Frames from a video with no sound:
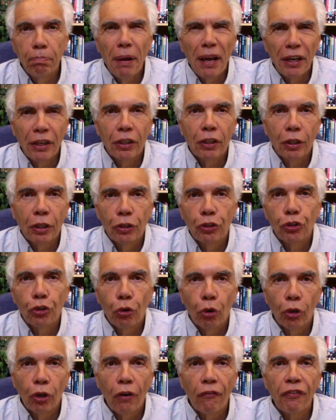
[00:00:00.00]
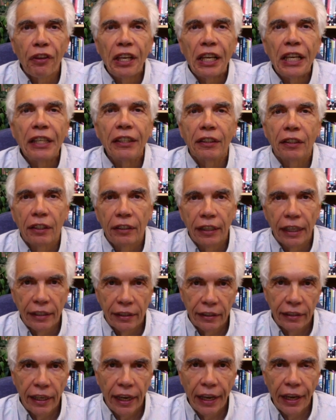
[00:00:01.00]
better control of heat, they
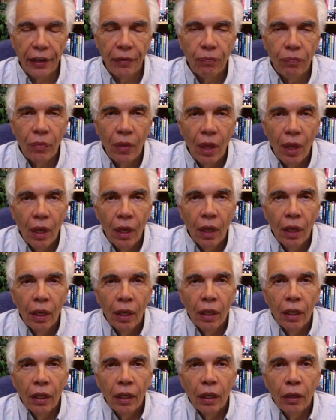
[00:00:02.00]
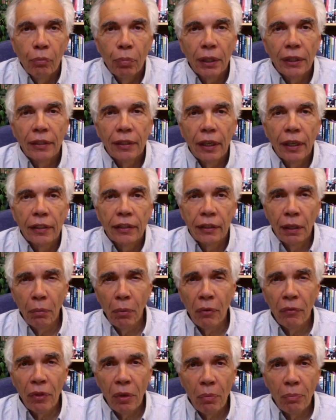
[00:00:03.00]
say. But some
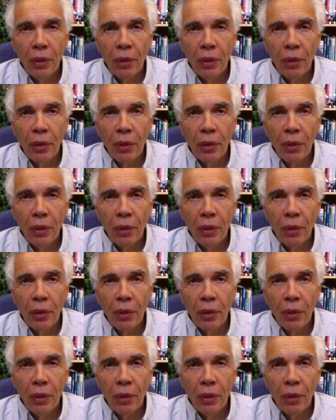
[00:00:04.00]
of them